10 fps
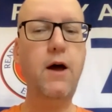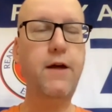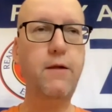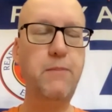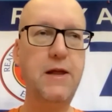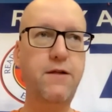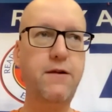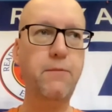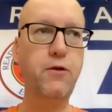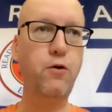And there's been
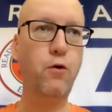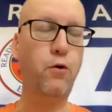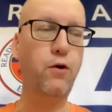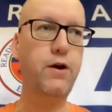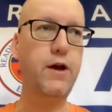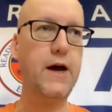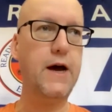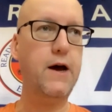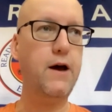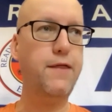some talk,
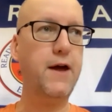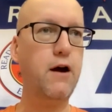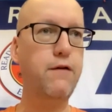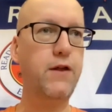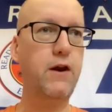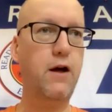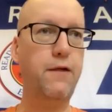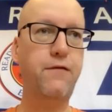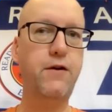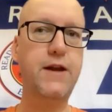I think, over the
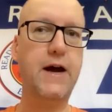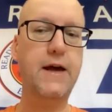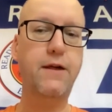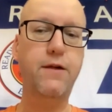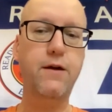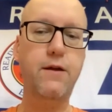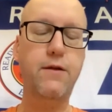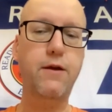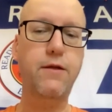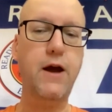last few days
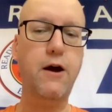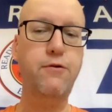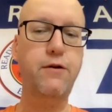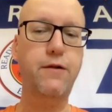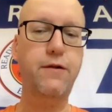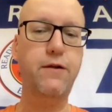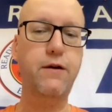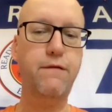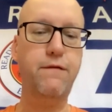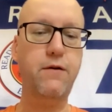that the owners
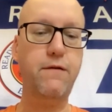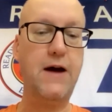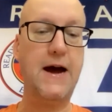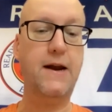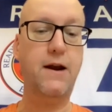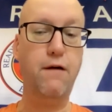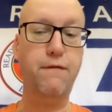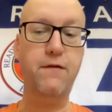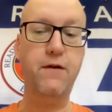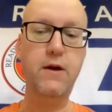have had
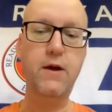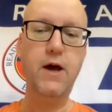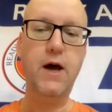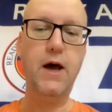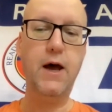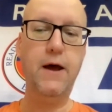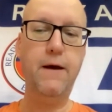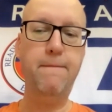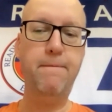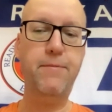enough.
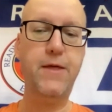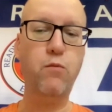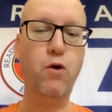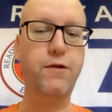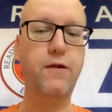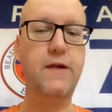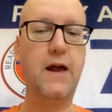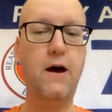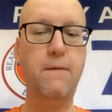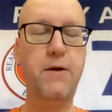They want to
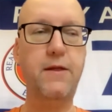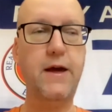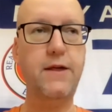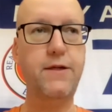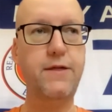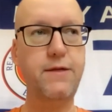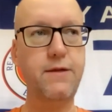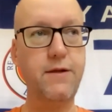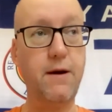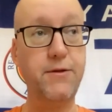sell up, and there's
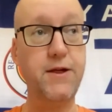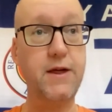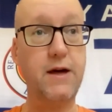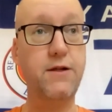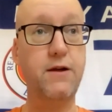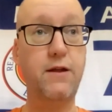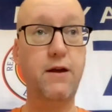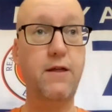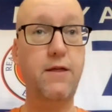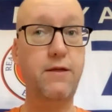some suggestion
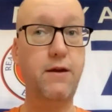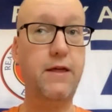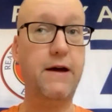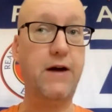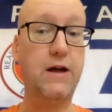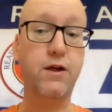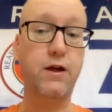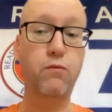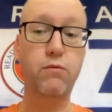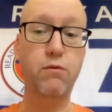that they've
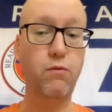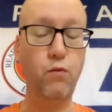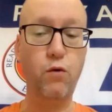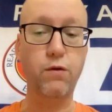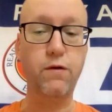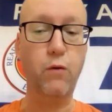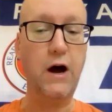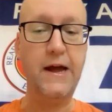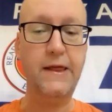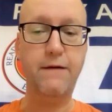actually walked
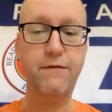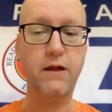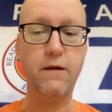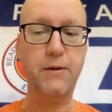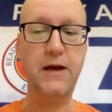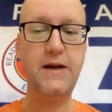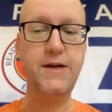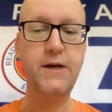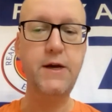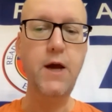away, they've disappeared.